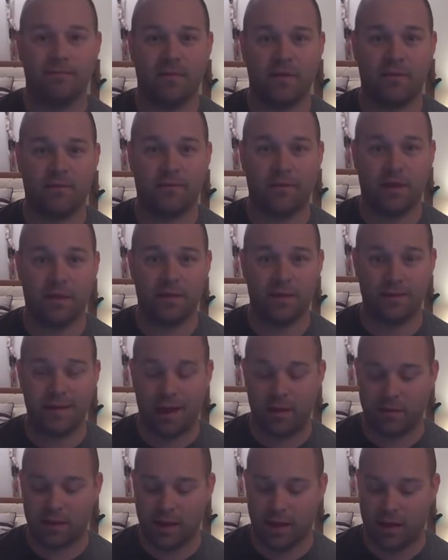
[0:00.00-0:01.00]
to figure this
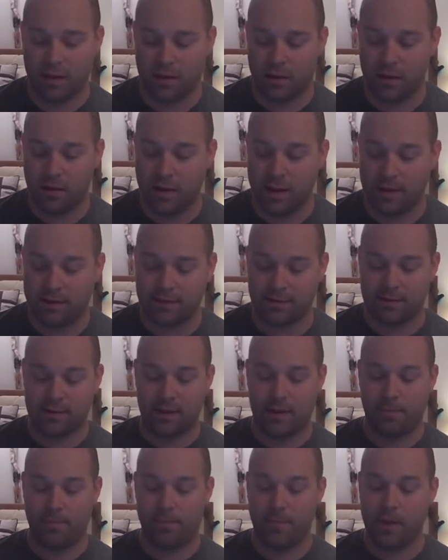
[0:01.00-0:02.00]
out together as a
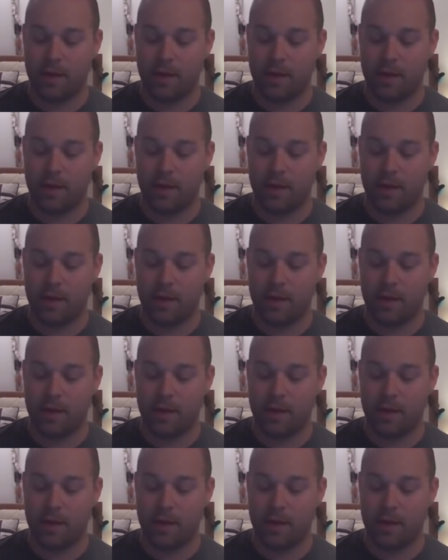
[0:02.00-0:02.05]
team.